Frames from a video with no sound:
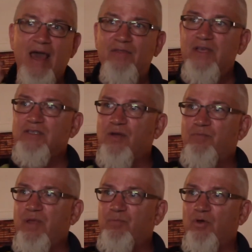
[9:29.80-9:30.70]
And these are
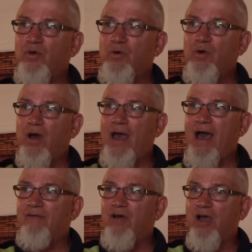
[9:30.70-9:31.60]
people who
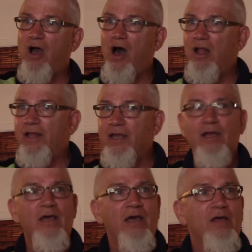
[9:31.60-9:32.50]
have a calling
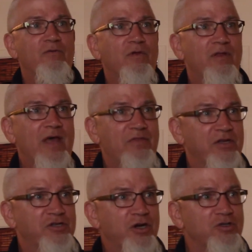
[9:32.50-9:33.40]
that
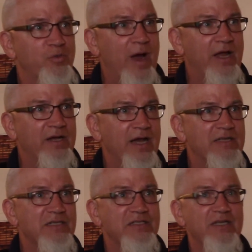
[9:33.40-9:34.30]
the church
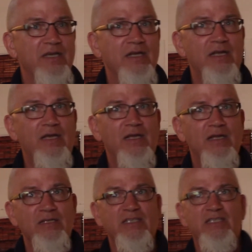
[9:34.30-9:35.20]
recognizes in, in
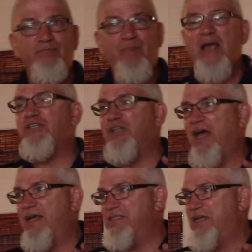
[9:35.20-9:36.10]
a
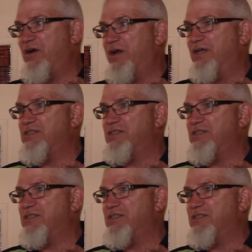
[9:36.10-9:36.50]
specialized area.